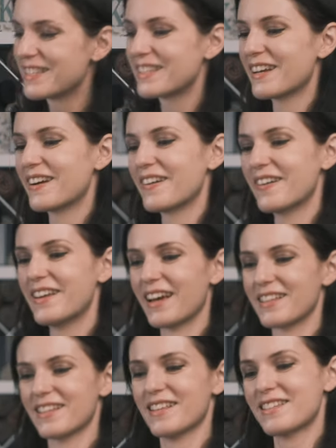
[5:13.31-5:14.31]
So
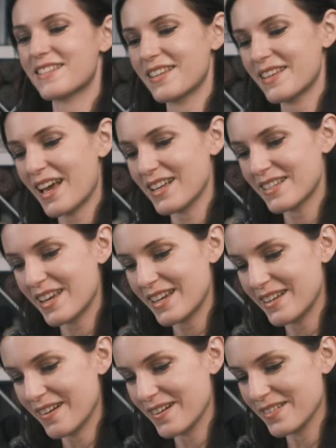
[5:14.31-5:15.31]
yeah, it's
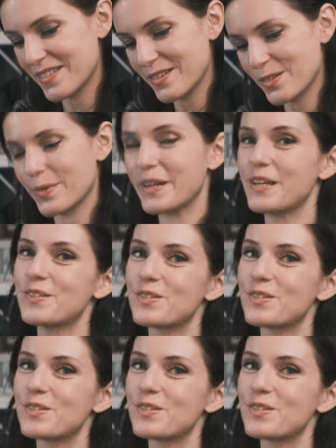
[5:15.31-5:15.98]
Cascade Yarns 220